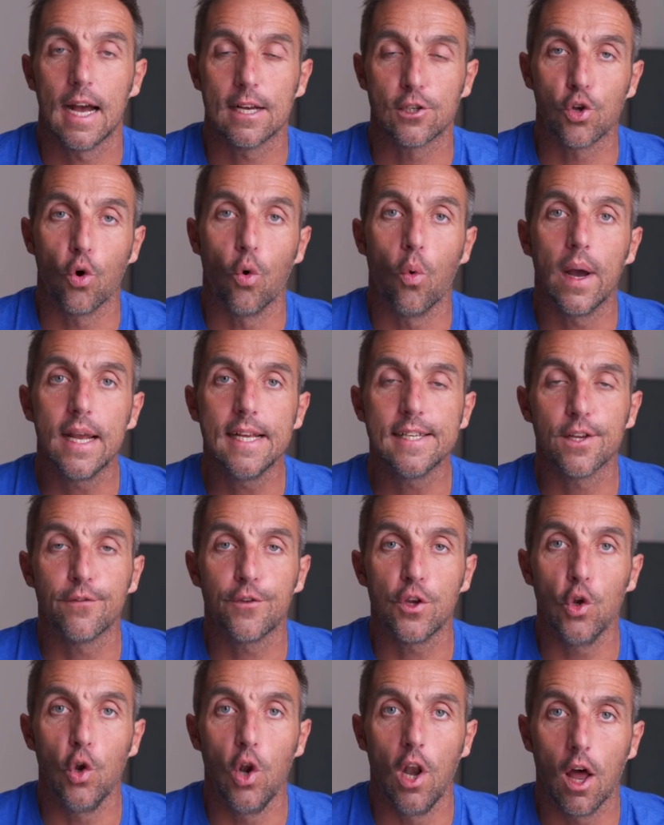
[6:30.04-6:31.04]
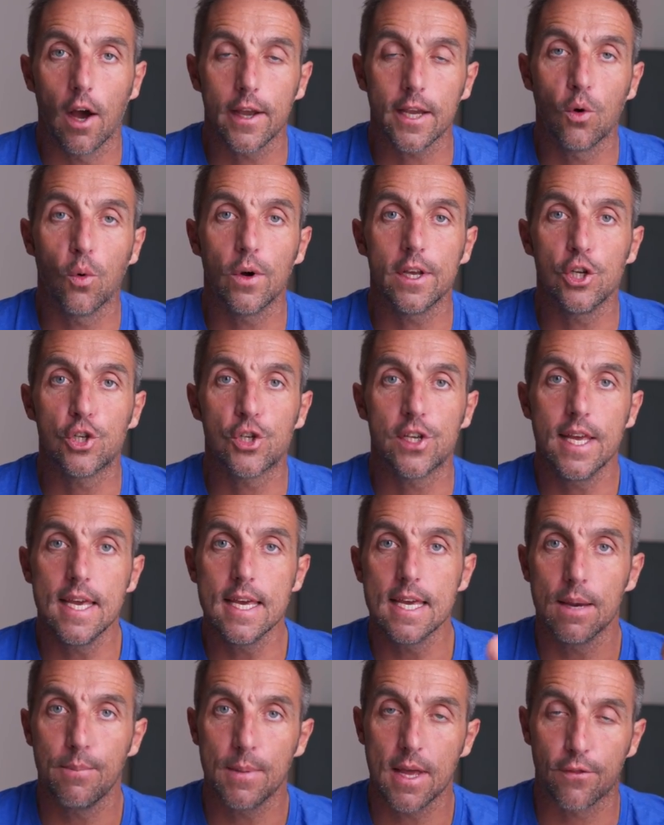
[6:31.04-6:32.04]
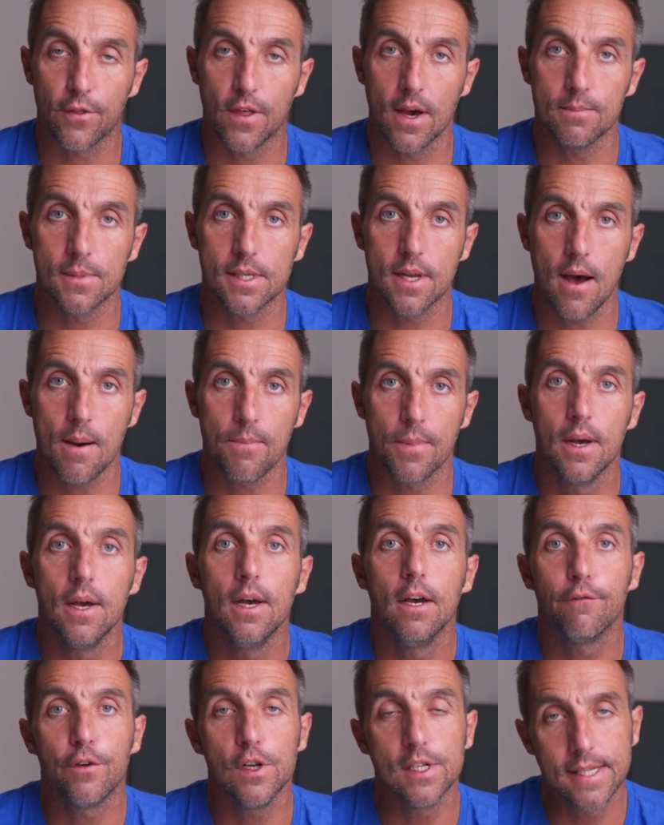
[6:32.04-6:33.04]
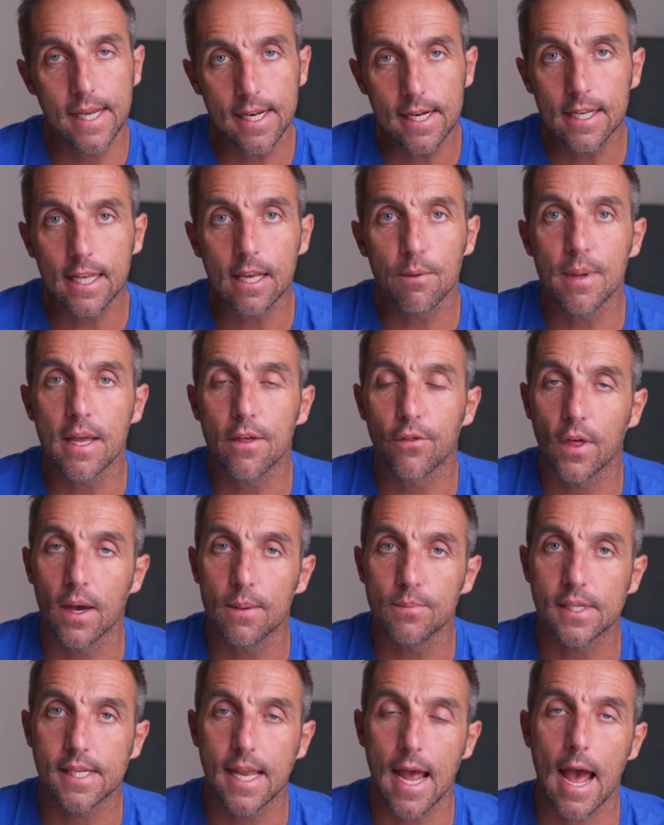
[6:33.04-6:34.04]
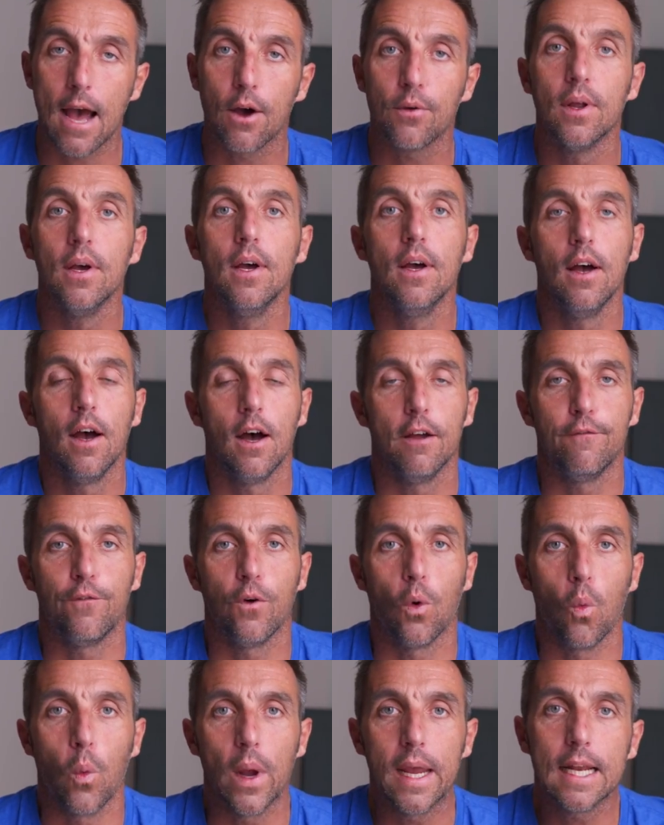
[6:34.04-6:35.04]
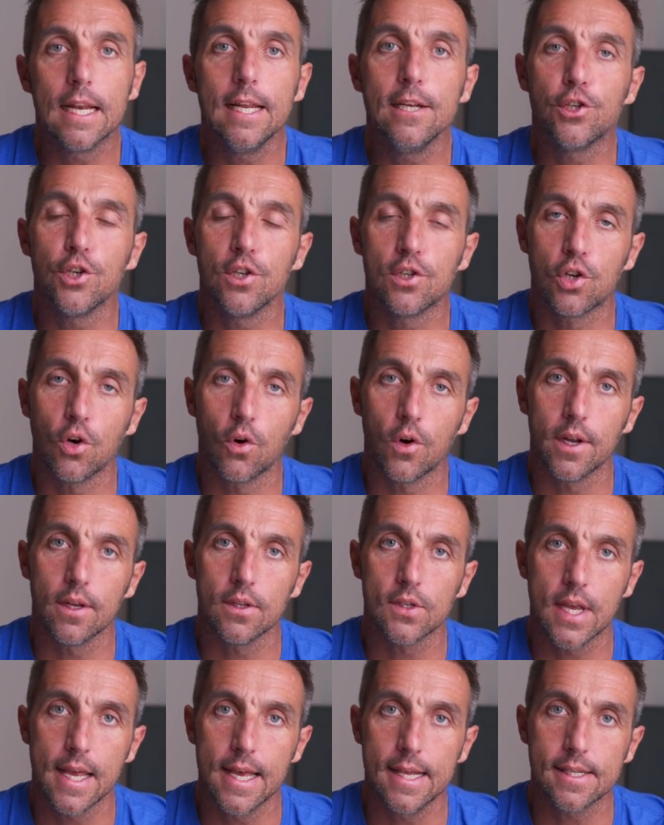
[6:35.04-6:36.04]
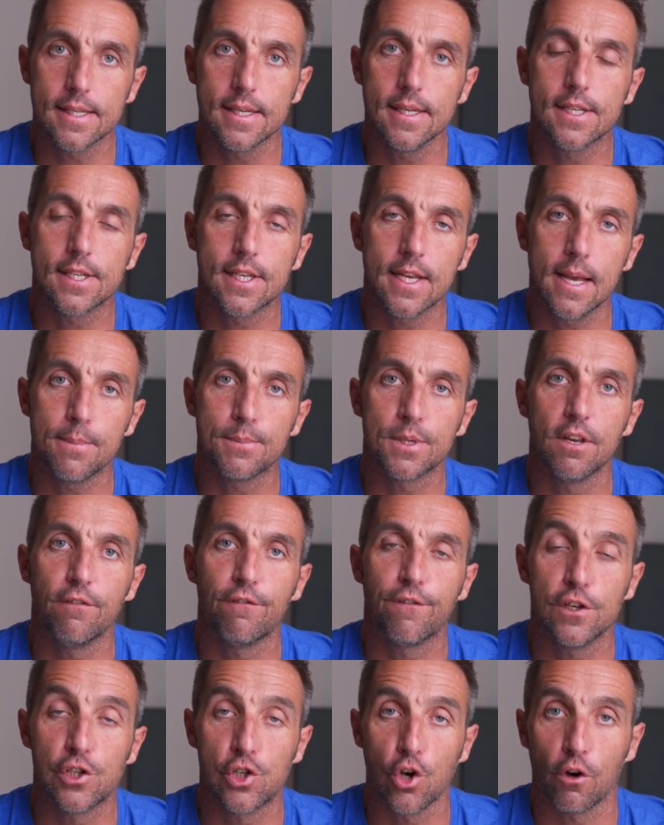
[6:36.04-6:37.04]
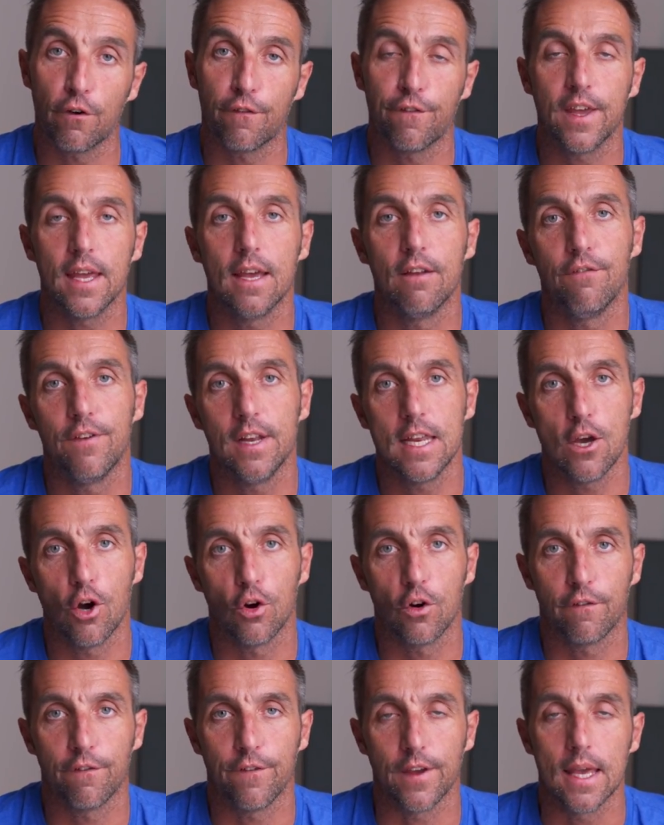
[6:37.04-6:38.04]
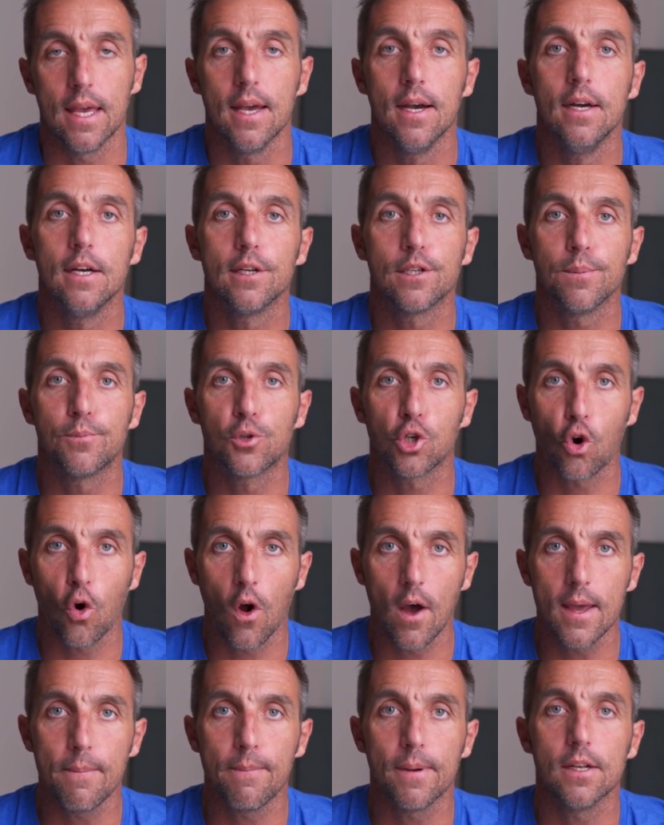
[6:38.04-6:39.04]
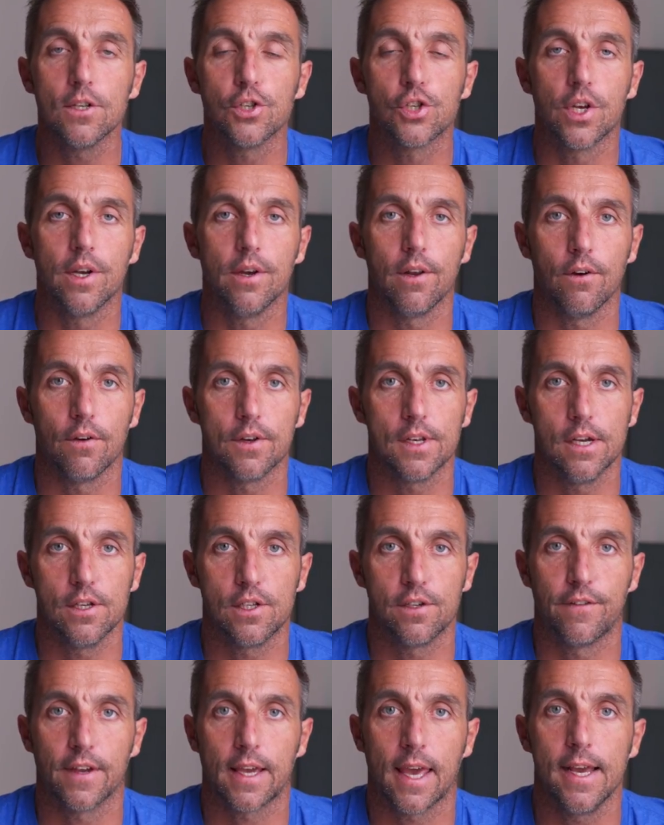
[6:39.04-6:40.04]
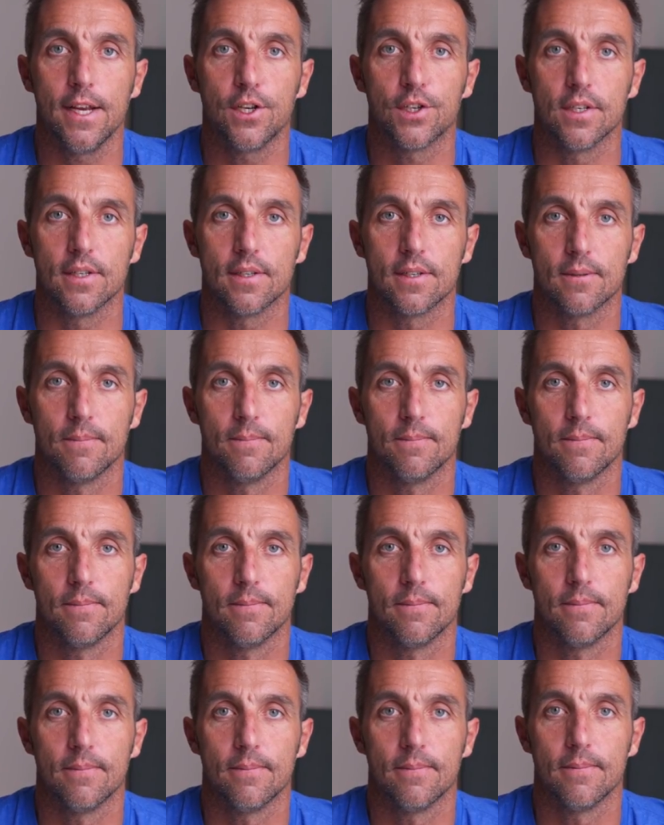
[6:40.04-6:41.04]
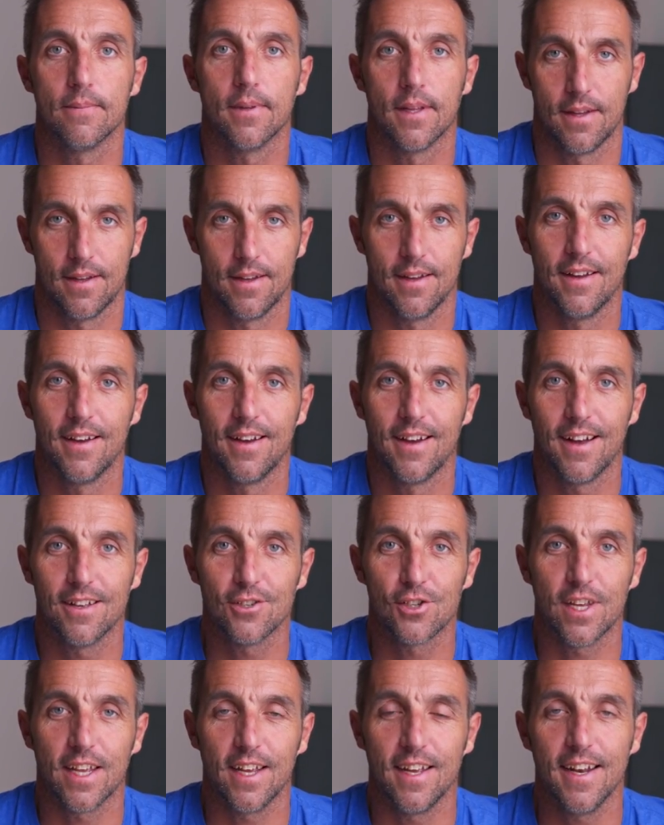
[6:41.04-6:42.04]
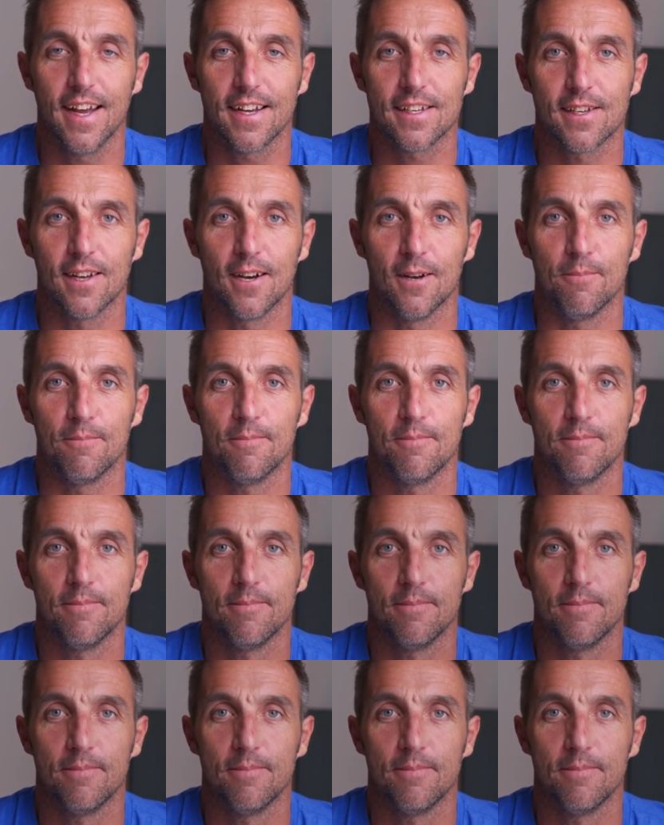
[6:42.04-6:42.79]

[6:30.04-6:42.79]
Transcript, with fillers: As always, if you like what you see, give me a thumbs up. If you didn't, give me a thumbs down. And for weekly tutorials, hints and tips in photography and videography, subscribe and turn on notifications. I'll see you next time.